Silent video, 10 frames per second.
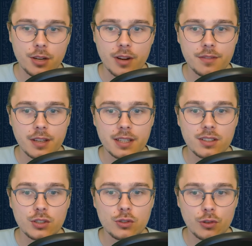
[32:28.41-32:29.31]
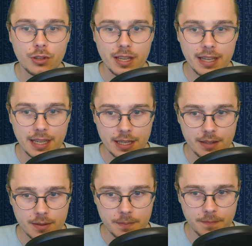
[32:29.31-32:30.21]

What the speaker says: graveyard to your hand.